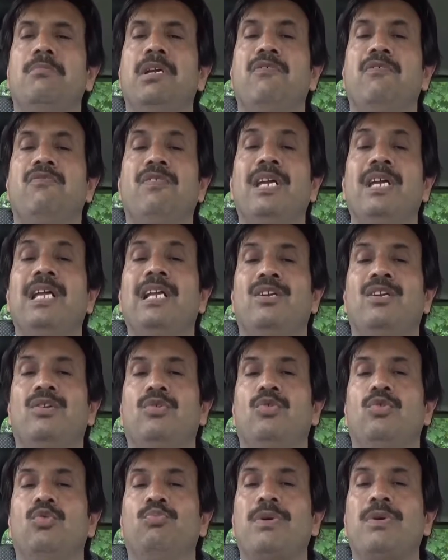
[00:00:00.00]
may fail
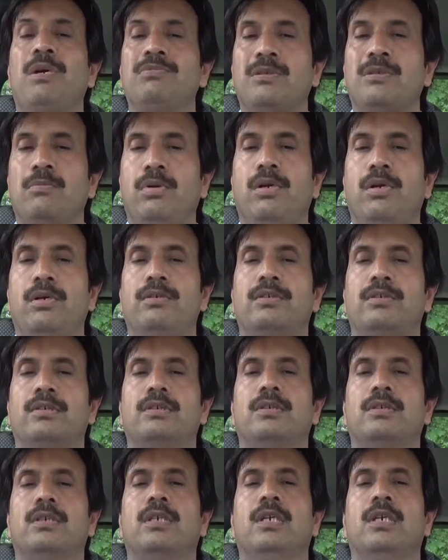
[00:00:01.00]
to pump the blood
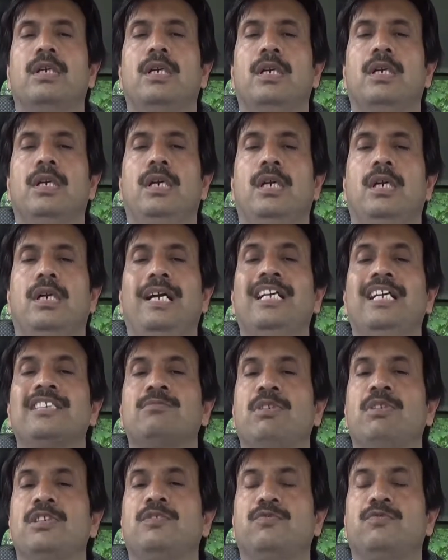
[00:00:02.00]
uh,
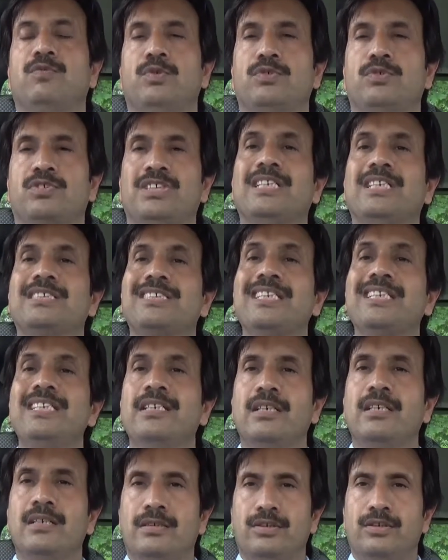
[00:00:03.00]
as much force as
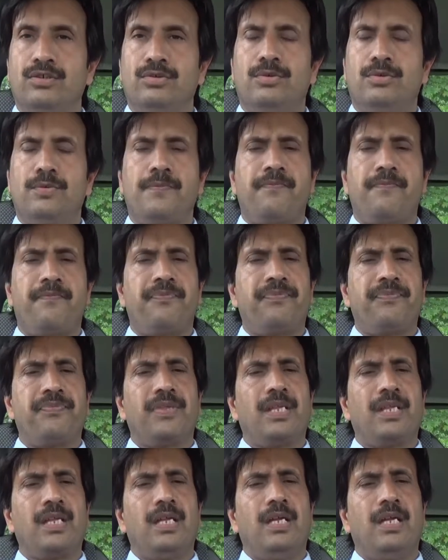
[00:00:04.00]
needed you know
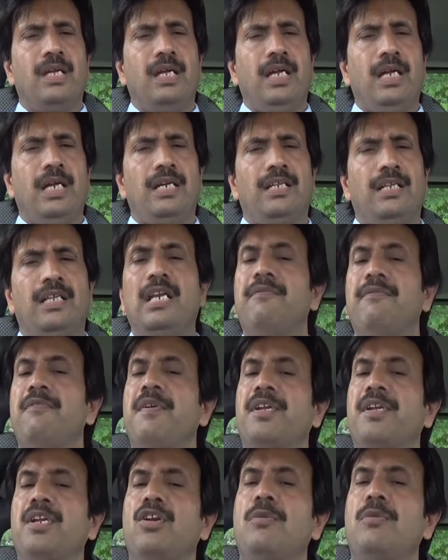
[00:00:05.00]
and the left
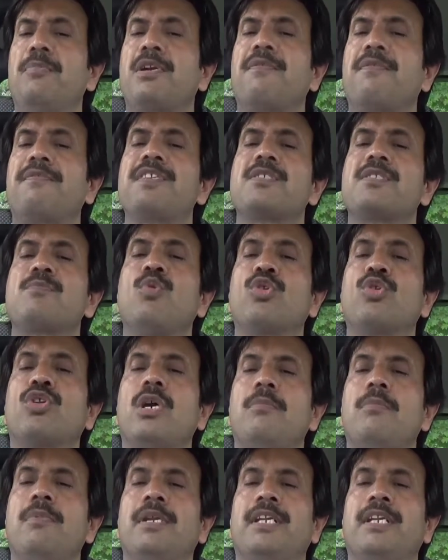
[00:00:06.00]
ventricular hypertrophy is more
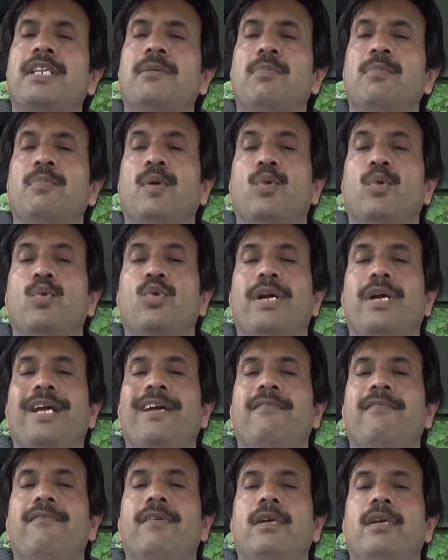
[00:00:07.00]
common in the people who
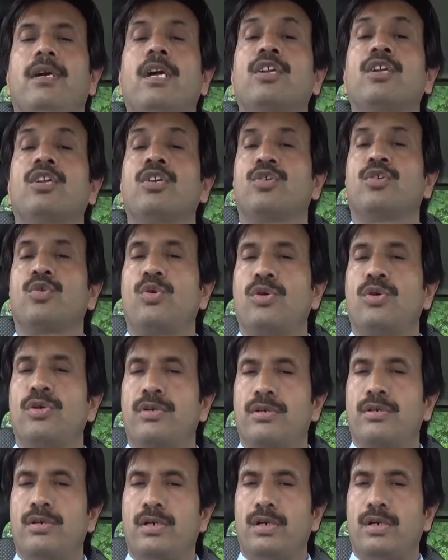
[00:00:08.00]
have uncontrolled
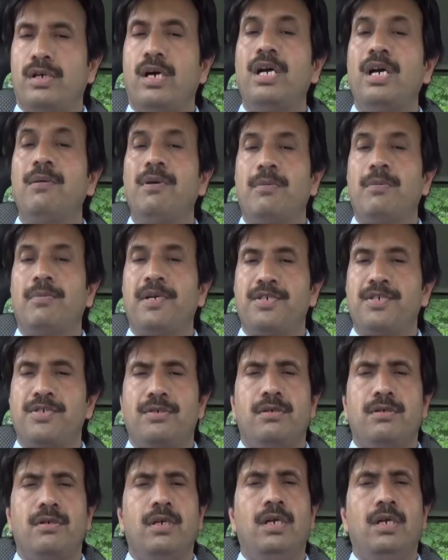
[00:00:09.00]
high blood pressure